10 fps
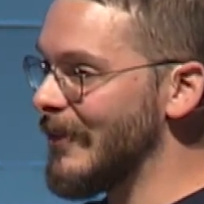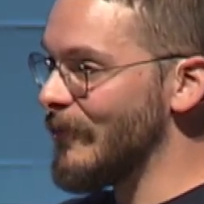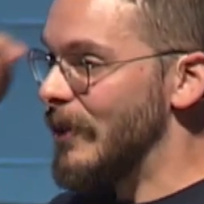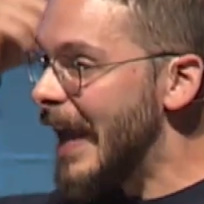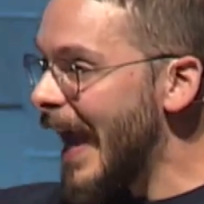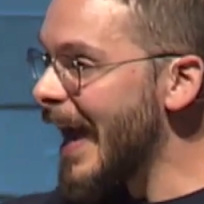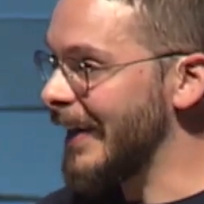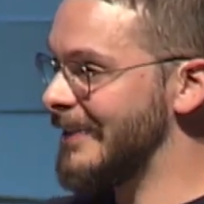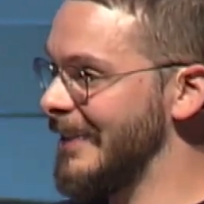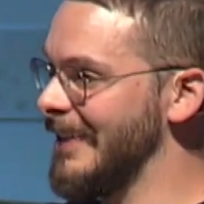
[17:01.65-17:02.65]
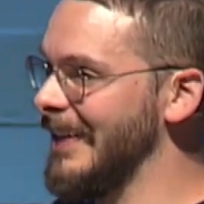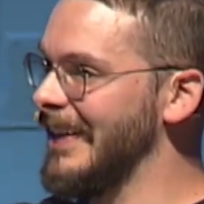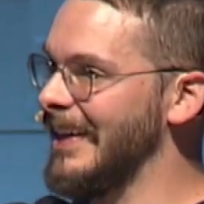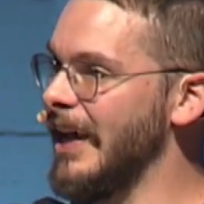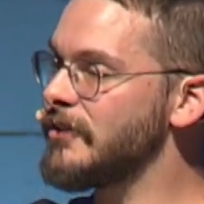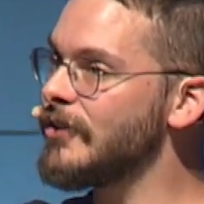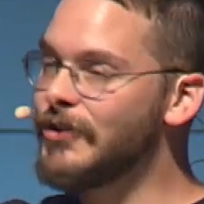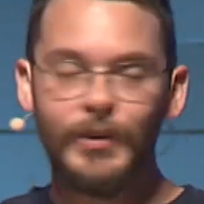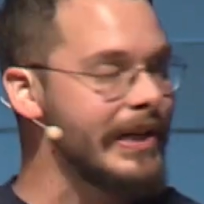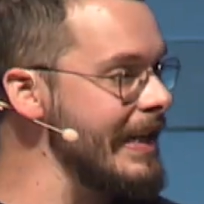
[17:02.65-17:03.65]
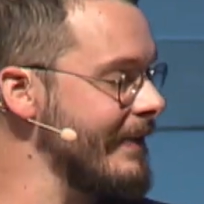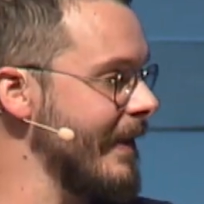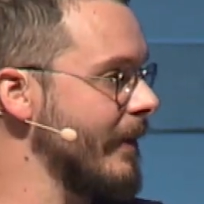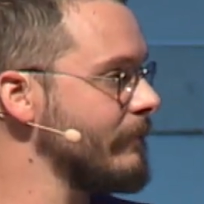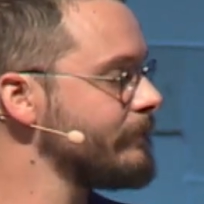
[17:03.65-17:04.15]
react and to do anything.